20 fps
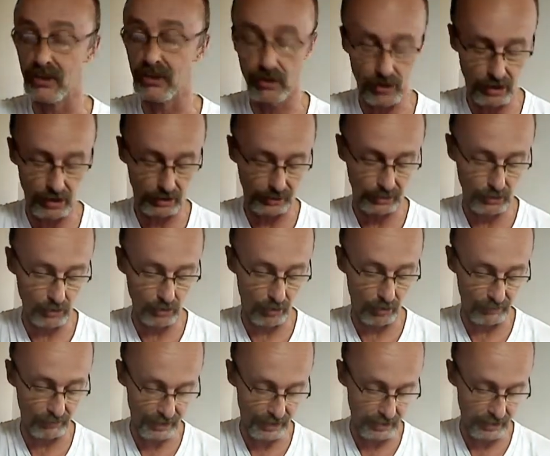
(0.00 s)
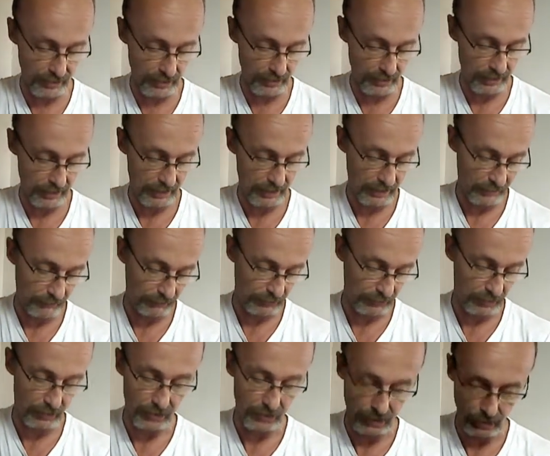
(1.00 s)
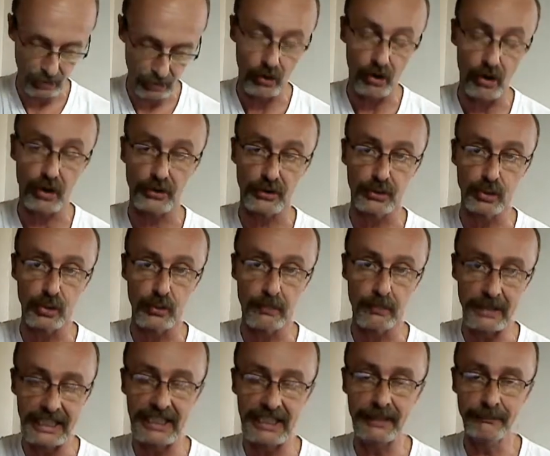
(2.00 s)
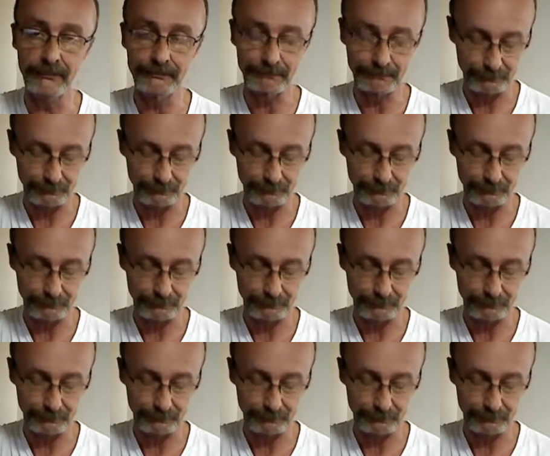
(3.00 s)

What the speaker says: coil 2 over here, or your coil 2B.